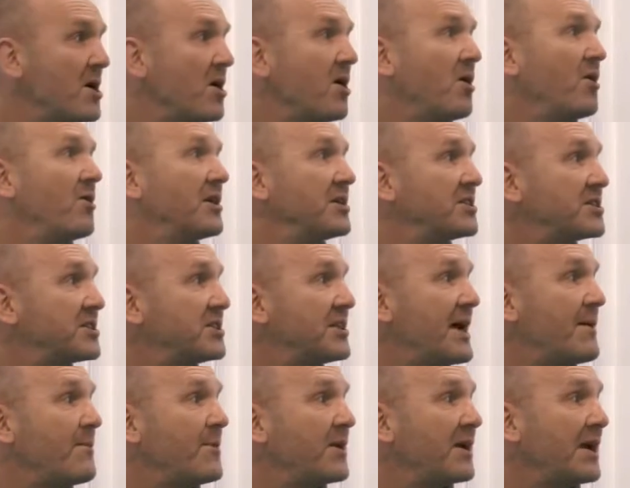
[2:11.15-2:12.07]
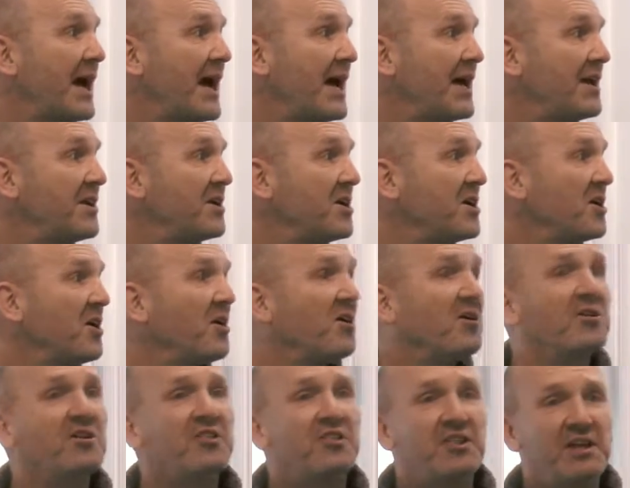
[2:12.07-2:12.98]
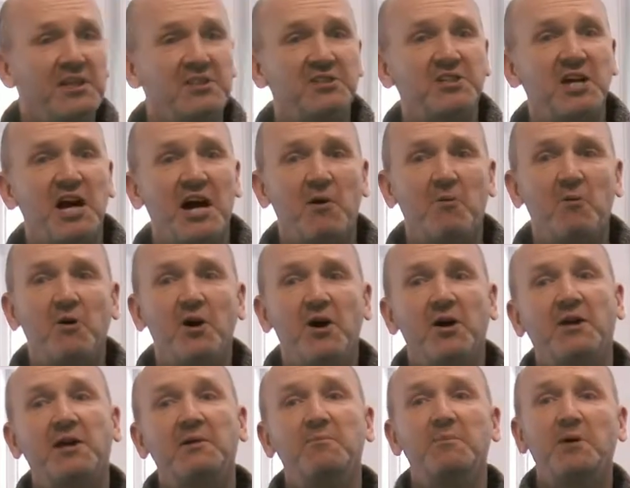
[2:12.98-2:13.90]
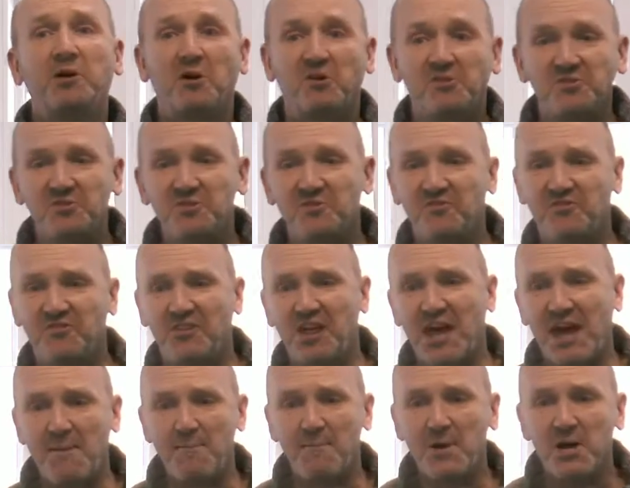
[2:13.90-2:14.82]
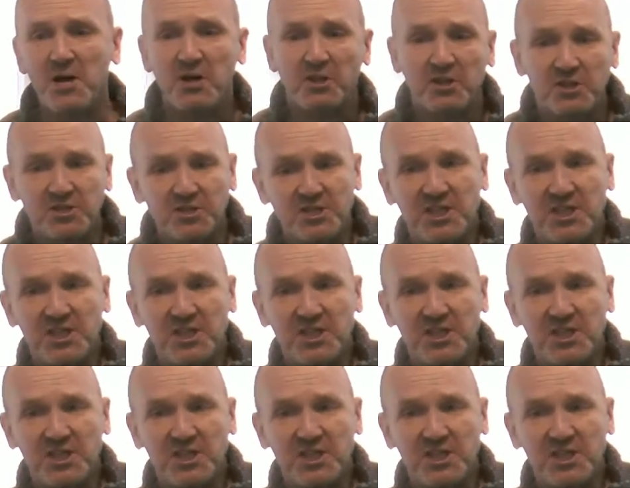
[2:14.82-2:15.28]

or it's them again, or the things aren't working because of them. There's a